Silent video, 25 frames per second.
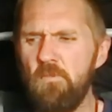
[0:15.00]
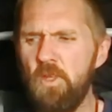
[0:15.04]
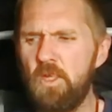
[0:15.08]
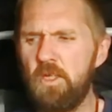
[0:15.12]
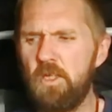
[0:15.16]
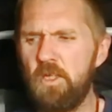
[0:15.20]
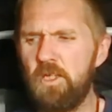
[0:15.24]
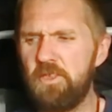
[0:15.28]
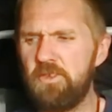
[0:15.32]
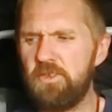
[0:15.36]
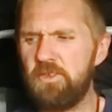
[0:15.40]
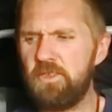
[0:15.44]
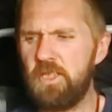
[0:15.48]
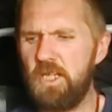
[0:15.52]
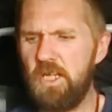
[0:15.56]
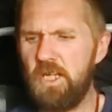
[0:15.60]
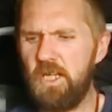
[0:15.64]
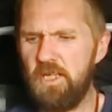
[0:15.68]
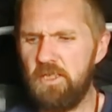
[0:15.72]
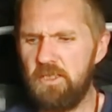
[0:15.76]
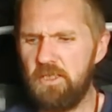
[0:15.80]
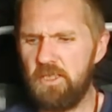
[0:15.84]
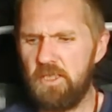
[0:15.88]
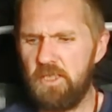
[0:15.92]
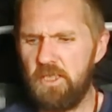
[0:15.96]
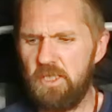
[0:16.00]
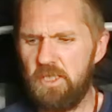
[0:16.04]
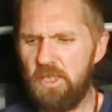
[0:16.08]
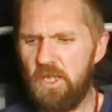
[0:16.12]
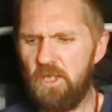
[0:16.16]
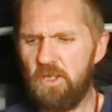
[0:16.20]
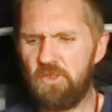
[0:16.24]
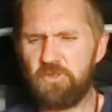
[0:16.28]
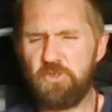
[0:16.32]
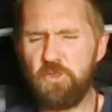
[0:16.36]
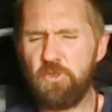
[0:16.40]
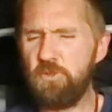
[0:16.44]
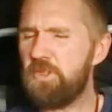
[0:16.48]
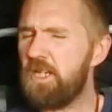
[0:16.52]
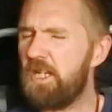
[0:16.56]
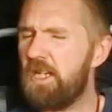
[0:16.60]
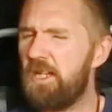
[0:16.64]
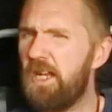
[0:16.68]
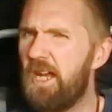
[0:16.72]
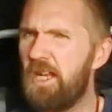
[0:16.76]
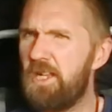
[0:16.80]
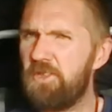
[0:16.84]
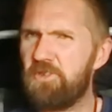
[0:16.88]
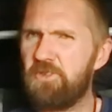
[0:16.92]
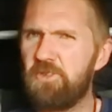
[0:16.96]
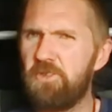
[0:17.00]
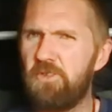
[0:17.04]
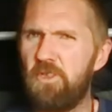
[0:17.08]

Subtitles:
And I do get asked a